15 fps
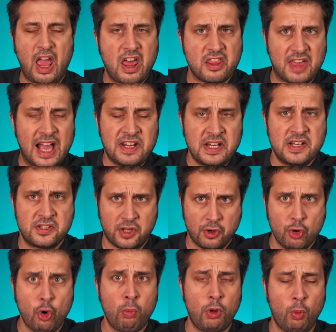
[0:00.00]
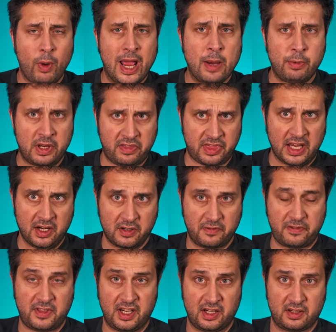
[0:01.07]
That is the normal way we think of
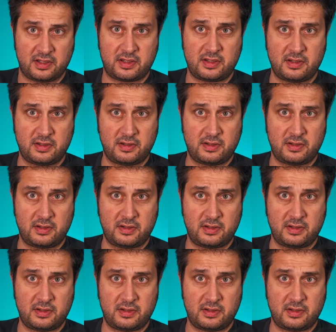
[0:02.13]
things.